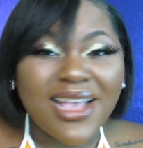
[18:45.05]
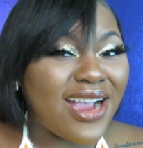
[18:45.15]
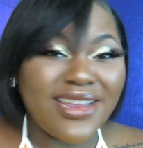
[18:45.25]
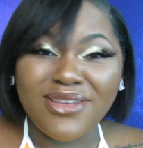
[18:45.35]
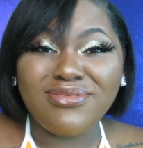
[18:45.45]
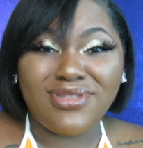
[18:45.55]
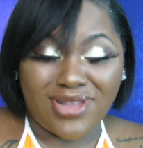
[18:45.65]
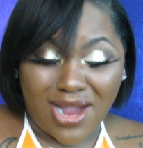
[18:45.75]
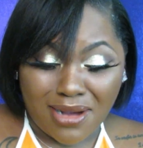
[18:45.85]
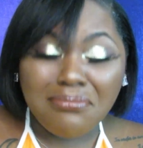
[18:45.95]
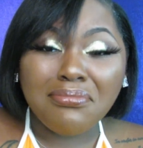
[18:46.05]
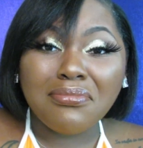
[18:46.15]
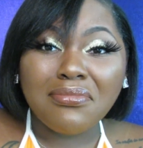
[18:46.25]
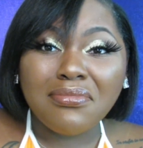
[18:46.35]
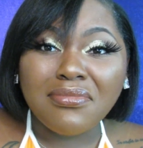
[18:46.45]
Are you dumb?
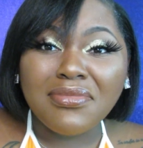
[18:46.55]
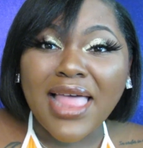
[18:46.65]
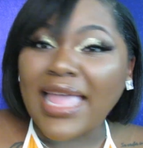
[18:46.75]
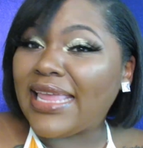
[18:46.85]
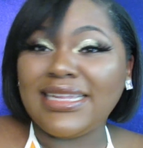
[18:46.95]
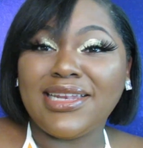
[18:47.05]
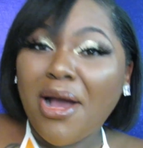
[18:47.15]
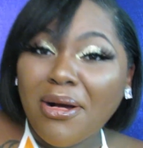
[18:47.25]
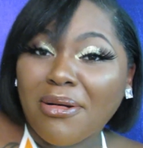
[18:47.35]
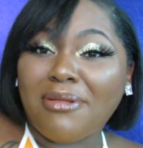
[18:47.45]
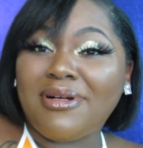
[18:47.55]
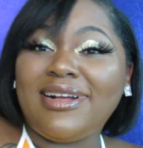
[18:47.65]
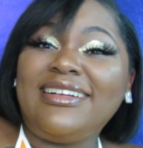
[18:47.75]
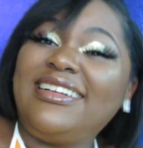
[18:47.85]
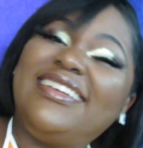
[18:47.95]
Like, no.
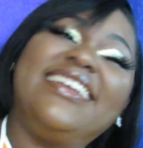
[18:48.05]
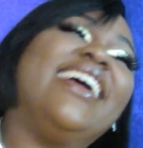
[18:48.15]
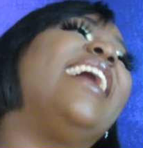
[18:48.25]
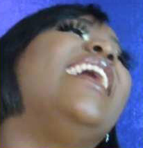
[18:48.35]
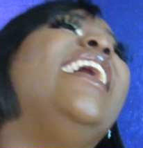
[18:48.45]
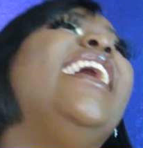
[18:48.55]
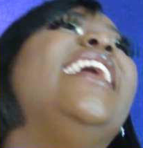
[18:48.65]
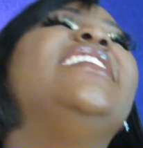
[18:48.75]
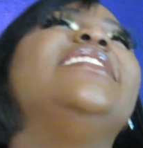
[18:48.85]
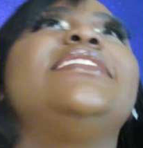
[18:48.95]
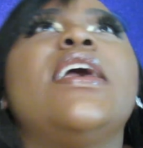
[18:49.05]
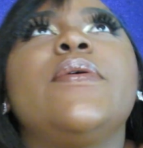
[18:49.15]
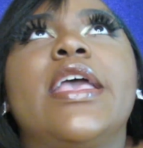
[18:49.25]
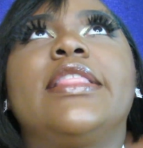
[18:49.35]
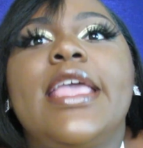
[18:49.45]
So
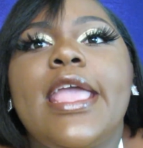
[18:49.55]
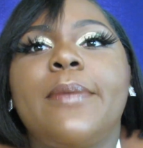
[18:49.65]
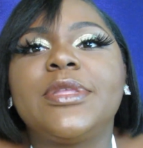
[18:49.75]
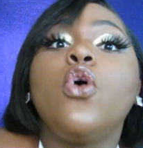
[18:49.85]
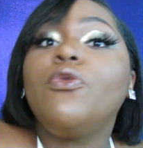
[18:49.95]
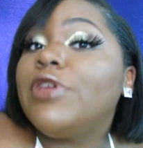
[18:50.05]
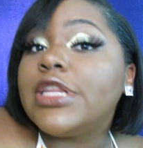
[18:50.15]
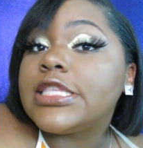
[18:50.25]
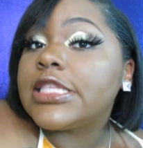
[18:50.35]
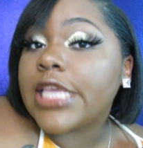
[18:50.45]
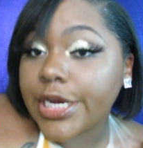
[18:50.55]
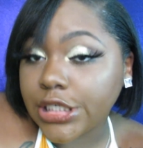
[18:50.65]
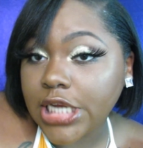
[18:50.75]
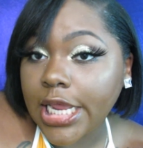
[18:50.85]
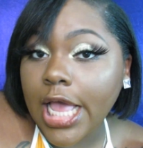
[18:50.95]
yeah, that happened. Who finna scare
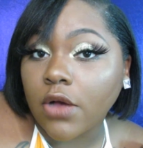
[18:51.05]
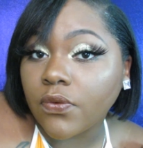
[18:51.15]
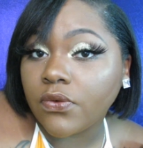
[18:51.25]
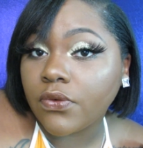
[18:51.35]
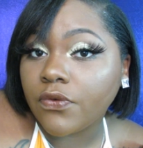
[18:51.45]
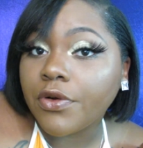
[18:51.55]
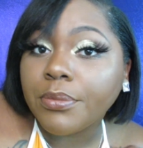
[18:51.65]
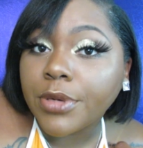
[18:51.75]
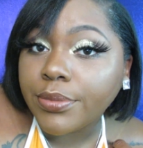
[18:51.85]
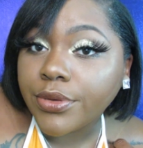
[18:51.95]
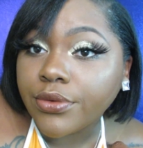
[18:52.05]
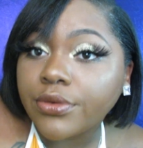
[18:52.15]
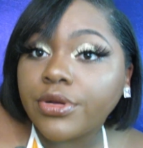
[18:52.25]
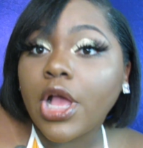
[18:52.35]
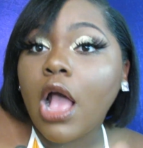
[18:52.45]
Shay off from The Book?
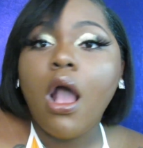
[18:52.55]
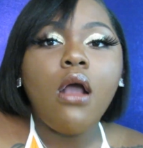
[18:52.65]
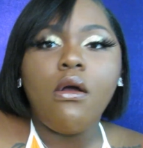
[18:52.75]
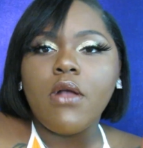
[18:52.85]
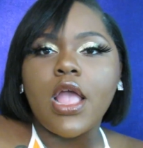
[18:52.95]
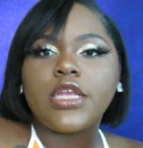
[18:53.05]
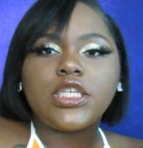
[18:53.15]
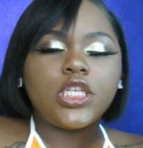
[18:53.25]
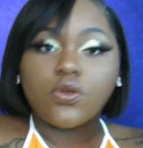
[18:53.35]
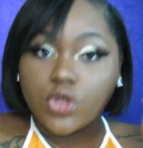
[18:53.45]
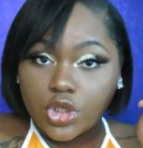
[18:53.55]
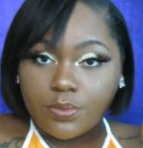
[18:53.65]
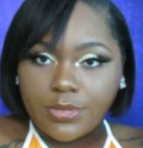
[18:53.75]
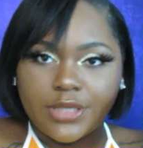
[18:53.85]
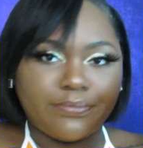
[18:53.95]
Okay, she don't
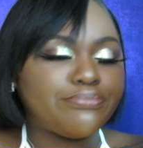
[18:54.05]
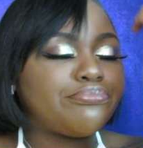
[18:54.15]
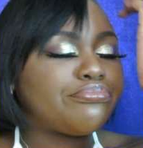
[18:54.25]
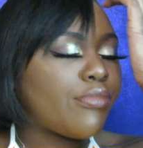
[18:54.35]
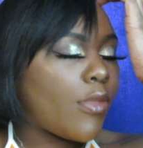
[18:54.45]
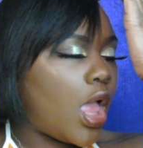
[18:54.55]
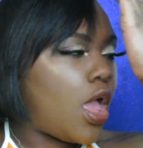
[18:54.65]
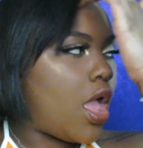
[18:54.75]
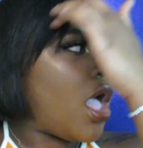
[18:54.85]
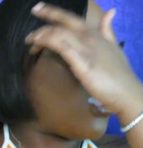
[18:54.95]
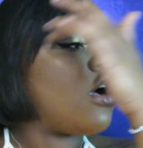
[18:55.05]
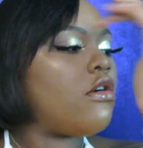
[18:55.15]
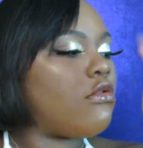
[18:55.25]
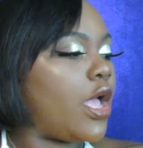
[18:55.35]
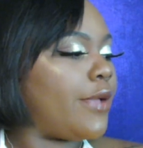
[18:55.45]
jump me.
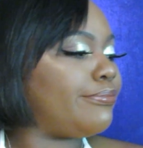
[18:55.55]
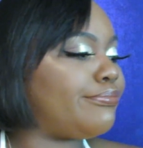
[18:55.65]
Okay.